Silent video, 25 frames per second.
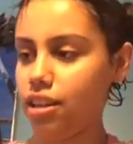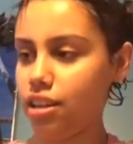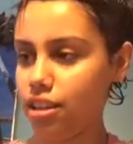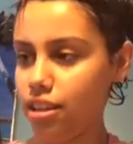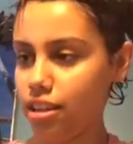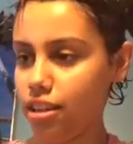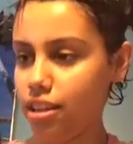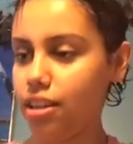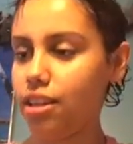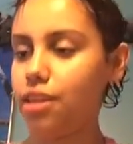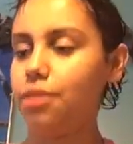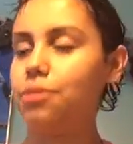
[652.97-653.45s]

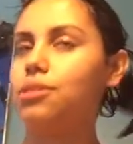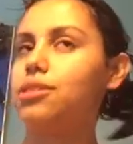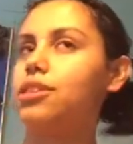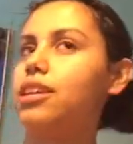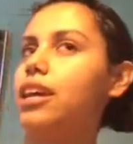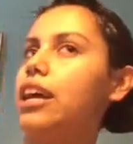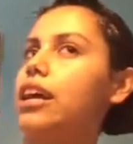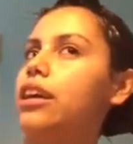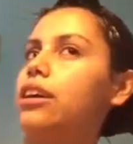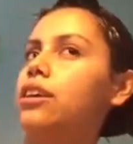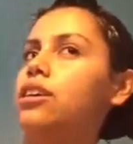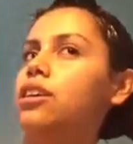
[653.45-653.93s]
He was
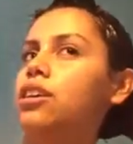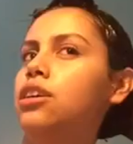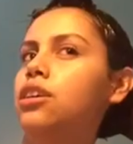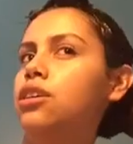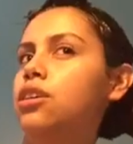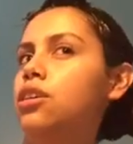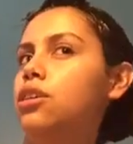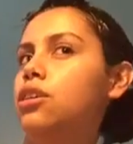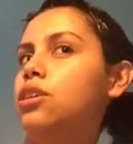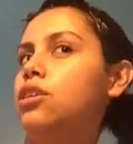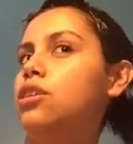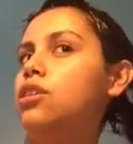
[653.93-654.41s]
like,
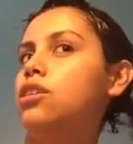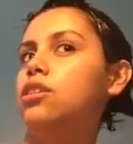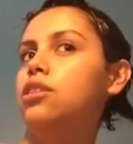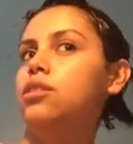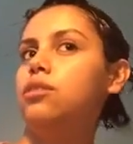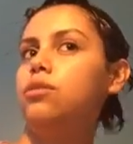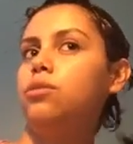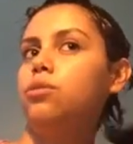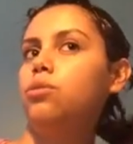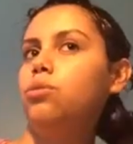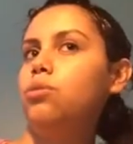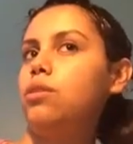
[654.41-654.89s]

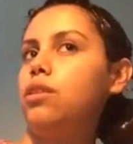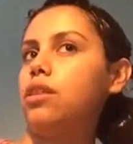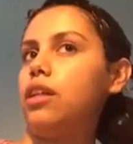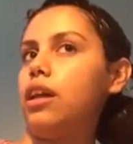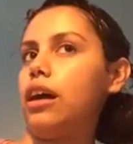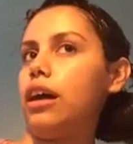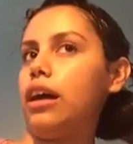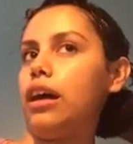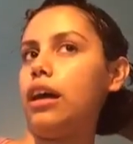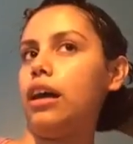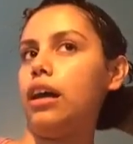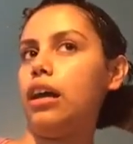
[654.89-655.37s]
"Who
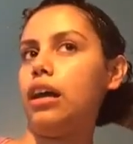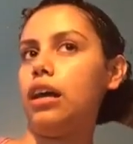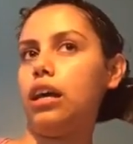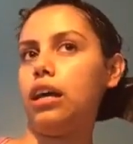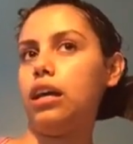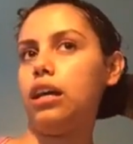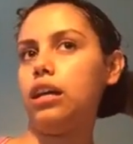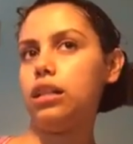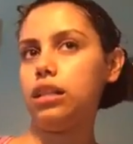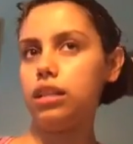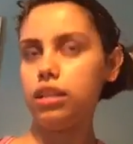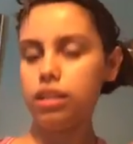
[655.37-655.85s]
the
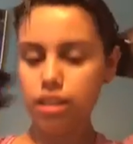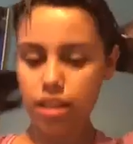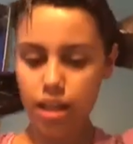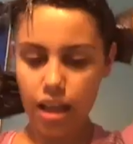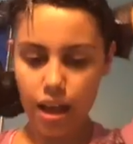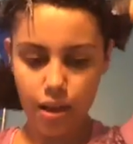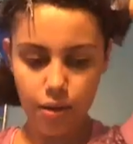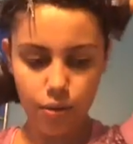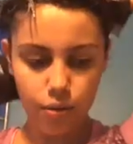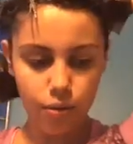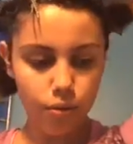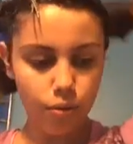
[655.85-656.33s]
hell is
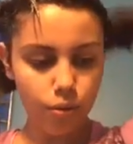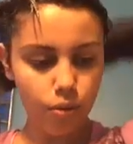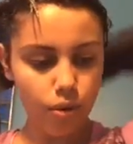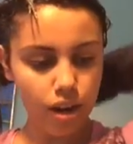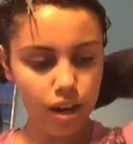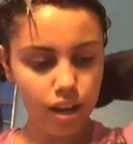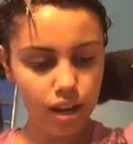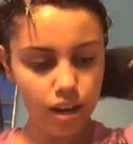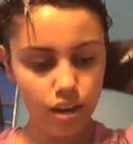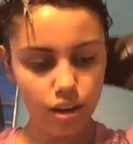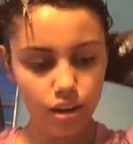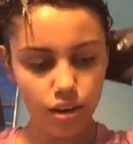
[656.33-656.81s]
that
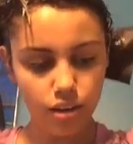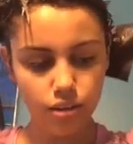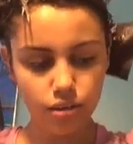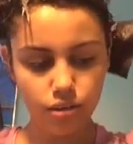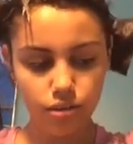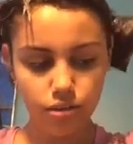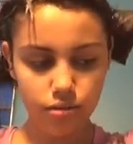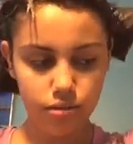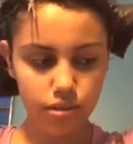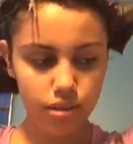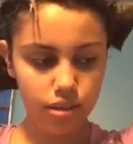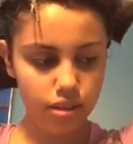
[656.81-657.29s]
white girl
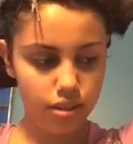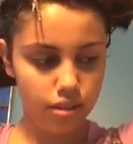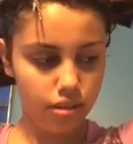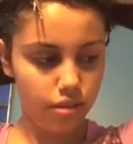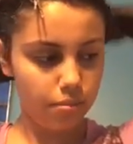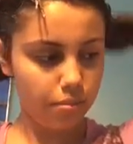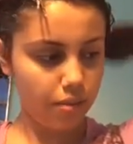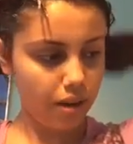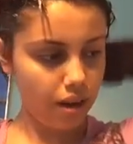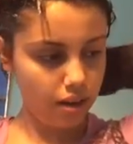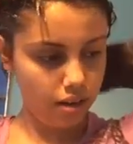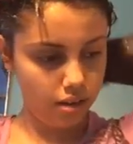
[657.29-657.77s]
doing in
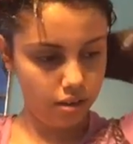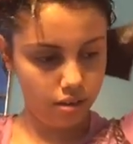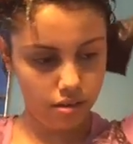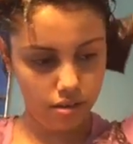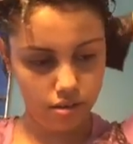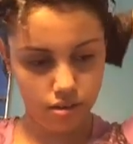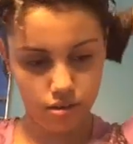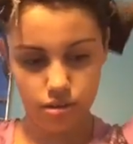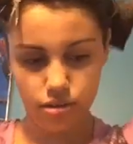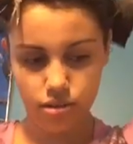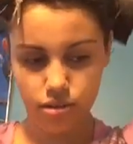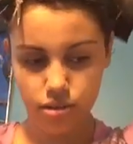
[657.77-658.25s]
our
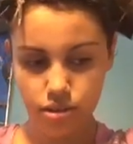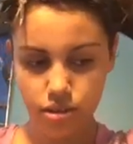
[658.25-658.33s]
backyard?"